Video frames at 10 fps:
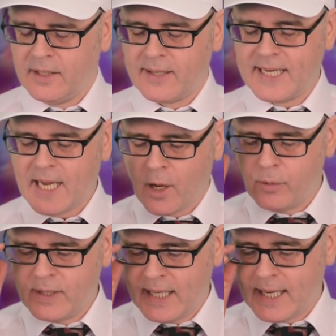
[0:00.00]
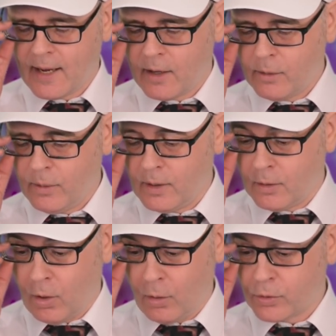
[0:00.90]
Neo Neo,
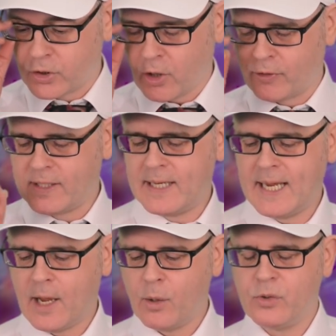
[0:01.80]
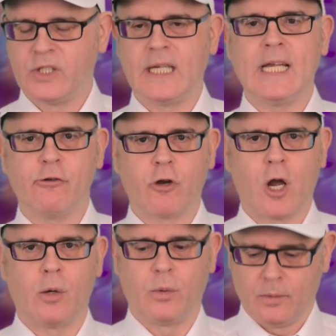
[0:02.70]
oh sorry, Neo
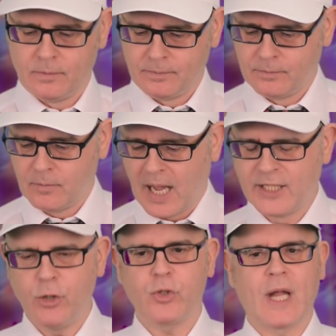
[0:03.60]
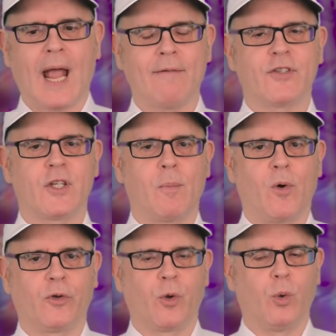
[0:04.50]
Zero. I used to have
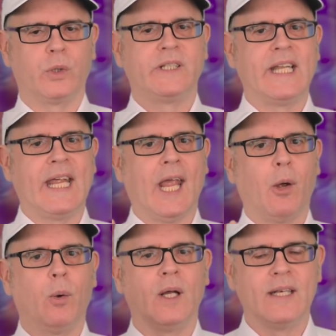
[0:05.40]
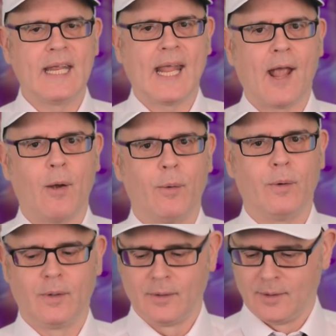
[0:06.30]
someone called Neo Neo,
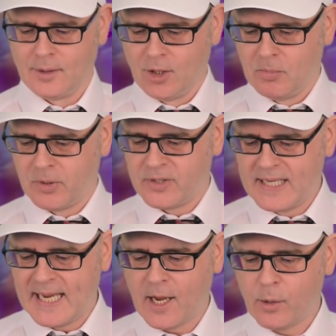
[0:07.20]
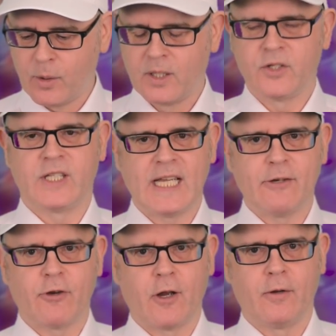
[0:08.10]
but Neo
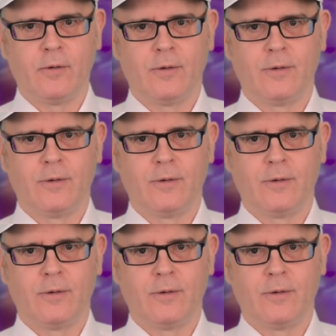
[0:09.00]
Zero,